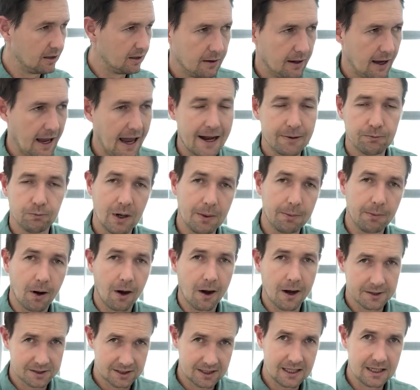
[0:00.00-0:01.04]
and we
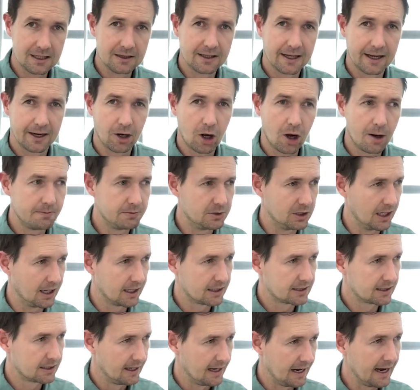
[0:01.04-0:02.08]
pass in that
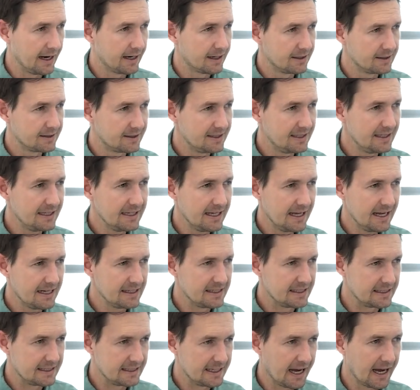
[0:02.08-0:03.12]
object, I can see
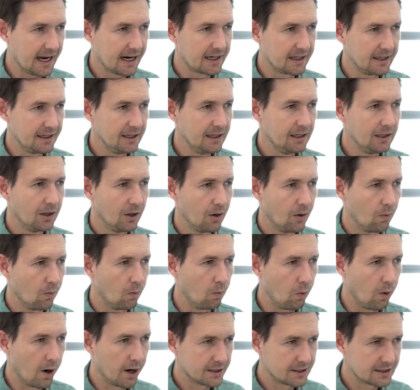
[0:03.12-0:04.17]
exactly
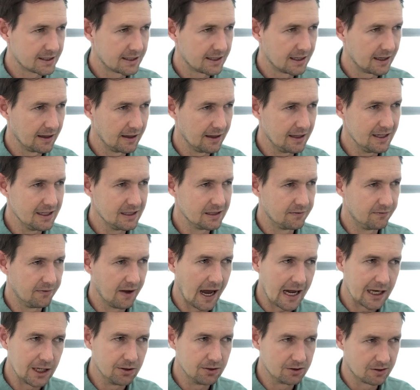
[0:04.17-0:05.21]
what these
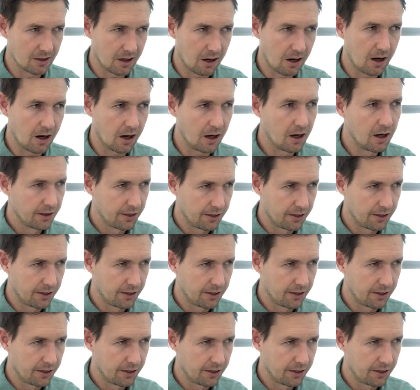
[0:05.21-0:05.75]
values are.